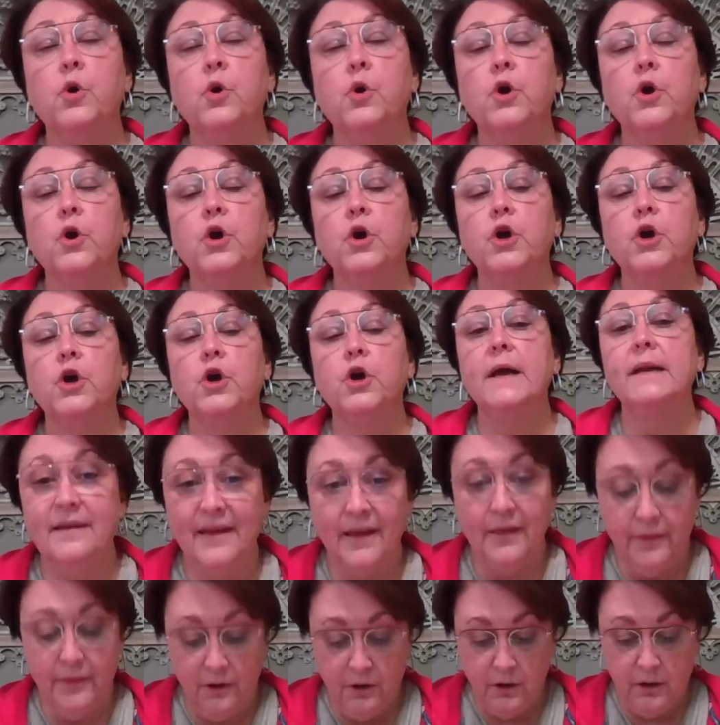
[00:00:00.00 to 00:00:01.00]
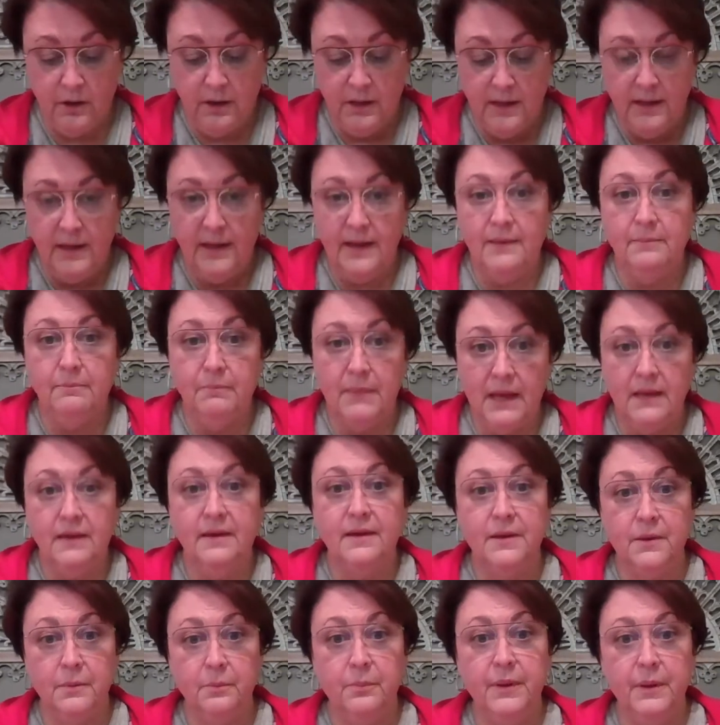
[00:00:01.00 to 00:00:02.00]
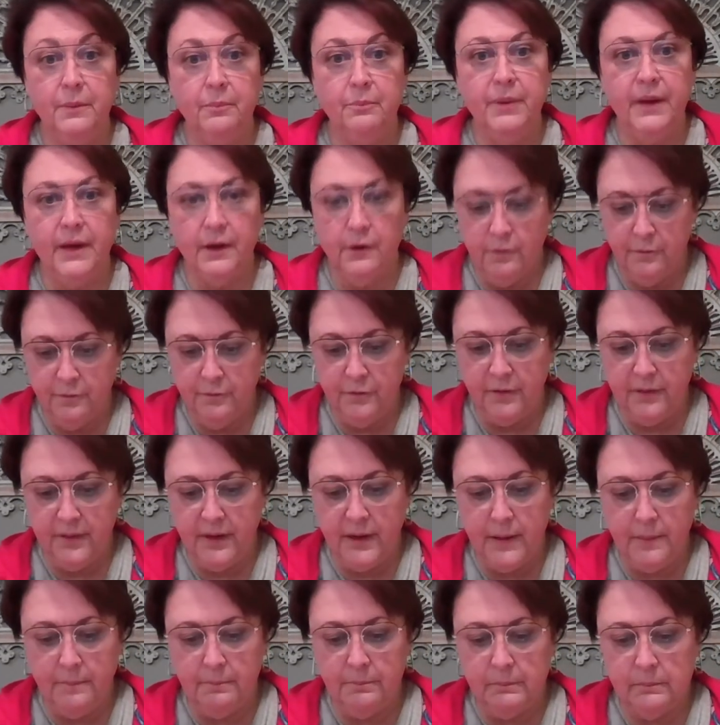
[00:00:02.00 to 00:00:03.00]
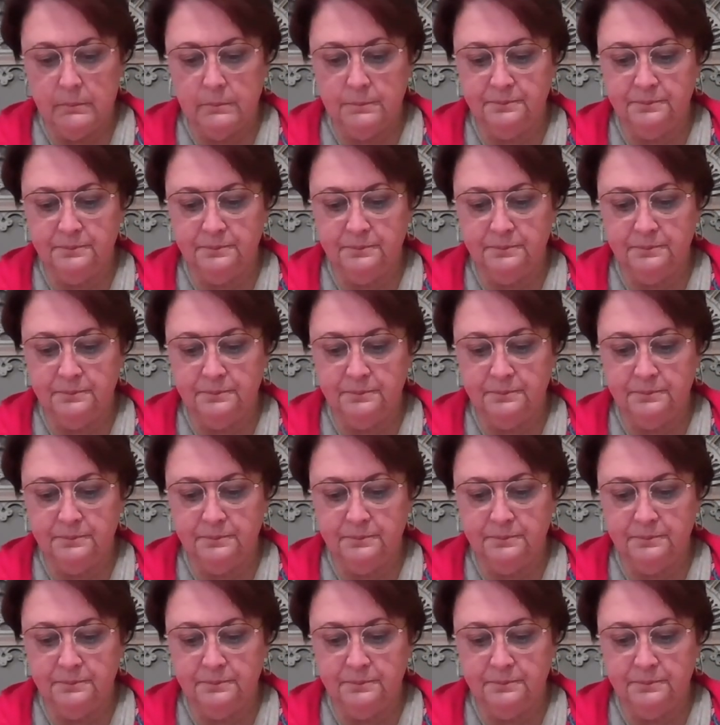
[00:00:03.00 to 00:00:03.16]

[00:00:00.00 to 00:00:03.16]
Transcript: work together and make it a bit better for them.